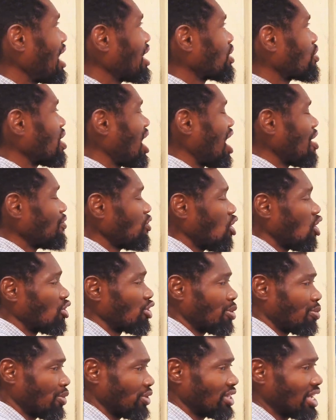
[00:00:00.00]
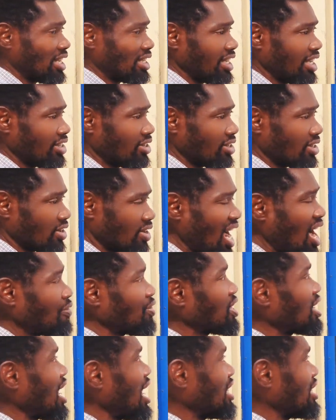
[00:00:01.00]
our graph or represent it
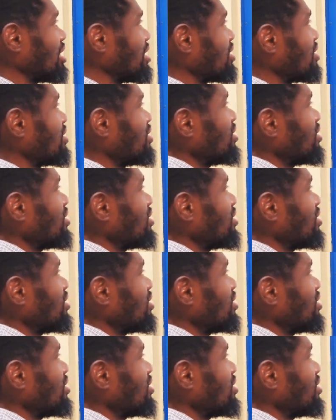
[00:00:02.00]
graphically?